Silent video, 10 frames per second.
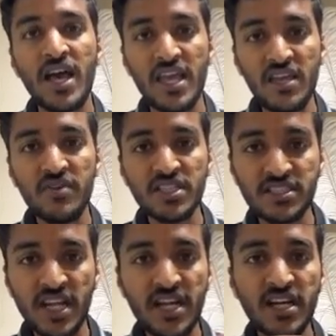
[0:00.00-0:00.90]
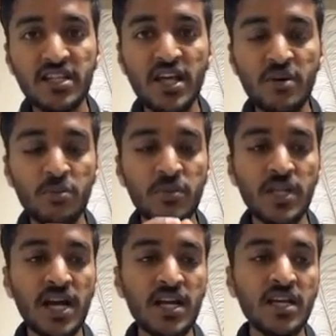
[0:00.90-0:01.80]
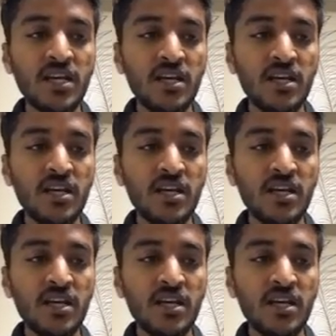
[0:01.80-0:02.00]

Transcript: I even stated them that